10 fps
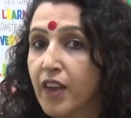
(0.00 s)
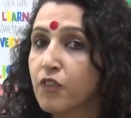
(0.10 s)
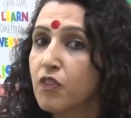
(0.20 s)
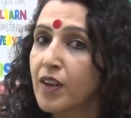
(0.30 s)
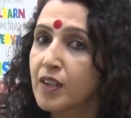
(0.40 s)

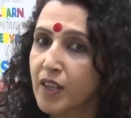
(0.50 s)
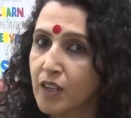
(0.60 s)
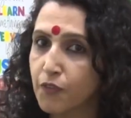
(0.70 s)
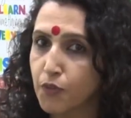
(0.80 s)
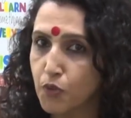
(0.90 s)
Everyone
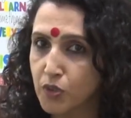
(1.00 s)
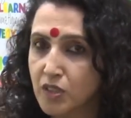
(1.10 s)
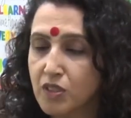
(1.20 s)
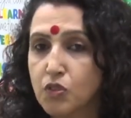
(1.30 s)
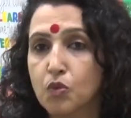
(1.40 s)
can afford
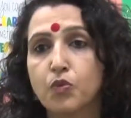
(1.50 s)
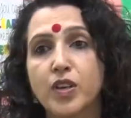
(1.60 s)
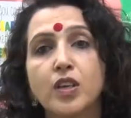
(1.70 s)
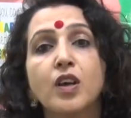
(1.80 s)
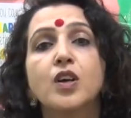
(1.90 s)
it. So
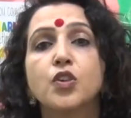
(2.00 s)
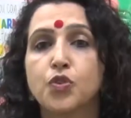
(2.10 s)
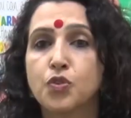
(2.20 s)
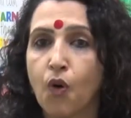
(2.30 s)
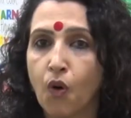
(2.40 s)
we
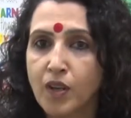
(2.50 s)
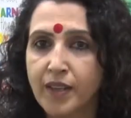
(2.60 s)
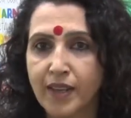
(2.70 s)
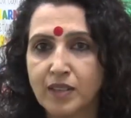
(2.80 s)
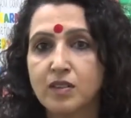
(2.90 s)
should all
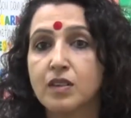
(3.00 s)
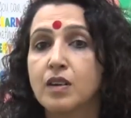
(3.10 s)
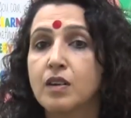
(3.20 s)
get